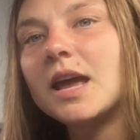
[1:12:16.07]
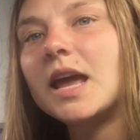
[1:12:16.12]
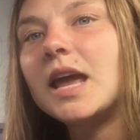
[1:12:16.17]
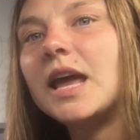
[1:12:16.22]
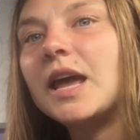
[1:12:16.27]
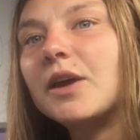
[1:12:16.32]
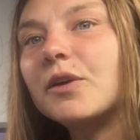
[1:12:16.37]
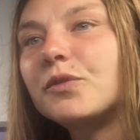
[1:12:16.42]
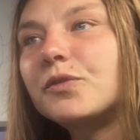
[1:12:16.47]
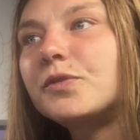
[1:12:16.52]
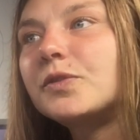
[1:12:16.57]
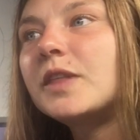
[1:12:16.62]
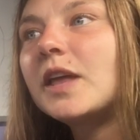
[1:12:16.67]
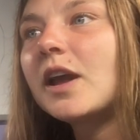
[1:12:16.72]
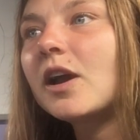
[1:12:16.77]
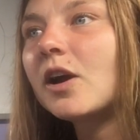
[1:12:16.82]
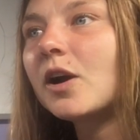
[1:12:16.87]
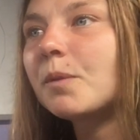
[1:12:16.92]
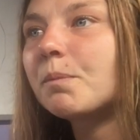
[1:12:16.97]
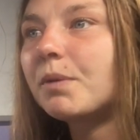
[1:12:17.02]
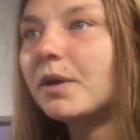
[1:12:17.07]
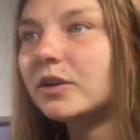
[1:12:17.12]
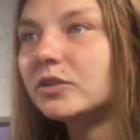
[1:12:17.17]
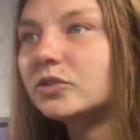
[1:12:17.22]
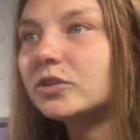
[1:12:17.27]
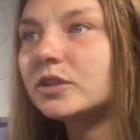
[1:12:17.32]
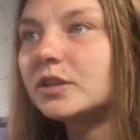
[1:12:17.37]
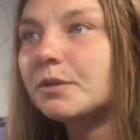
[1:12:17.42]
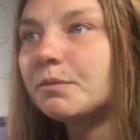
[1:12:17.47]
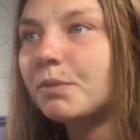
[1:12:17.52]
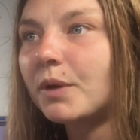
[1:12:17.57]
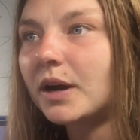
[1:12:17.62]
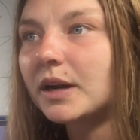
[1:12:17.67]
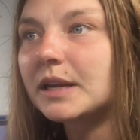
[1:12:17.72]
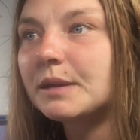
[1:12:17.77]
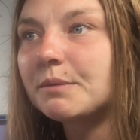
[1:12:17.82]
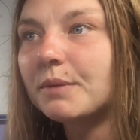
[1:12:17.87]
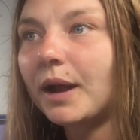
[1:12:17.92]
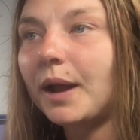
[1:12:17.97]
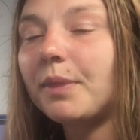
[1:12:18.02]
If they are parts of the
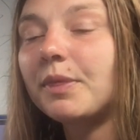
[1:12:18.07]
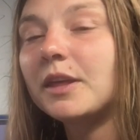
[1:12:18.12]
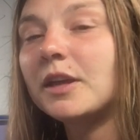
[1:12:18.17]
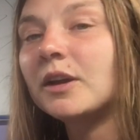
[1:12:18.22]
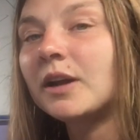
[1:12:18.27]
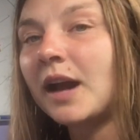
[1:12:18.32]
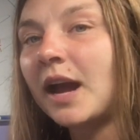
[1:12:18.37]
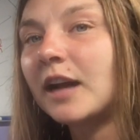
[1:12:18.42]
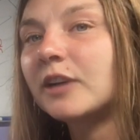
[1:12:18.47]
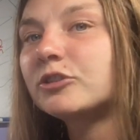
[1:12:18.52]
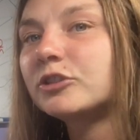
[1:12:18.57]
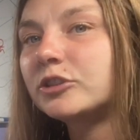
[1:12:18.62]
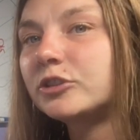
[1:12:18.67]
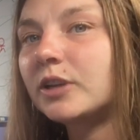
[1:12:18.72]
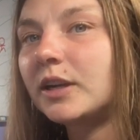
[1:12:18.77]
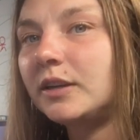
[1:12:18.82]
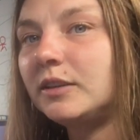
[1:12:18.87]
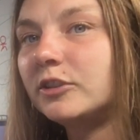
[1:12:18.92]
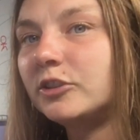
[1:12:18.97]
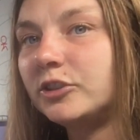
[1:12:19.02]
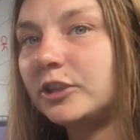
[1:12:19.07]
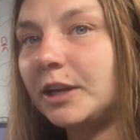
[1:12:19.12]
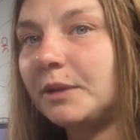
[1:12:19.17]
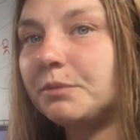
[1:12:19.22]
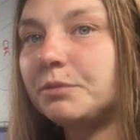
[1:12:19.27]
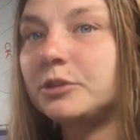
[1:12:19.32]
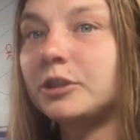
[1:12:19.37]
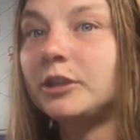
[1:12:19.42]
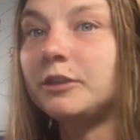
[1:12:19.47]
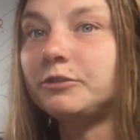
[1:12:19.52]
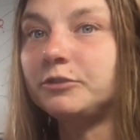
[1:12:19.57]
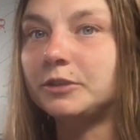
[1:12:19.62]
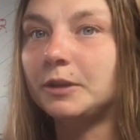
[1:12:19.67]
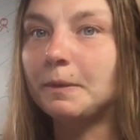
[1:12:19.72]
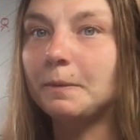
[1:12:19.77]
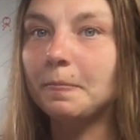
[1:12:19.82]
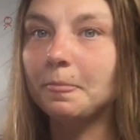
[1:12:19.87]
body mind that you're actually trying to shapeshift,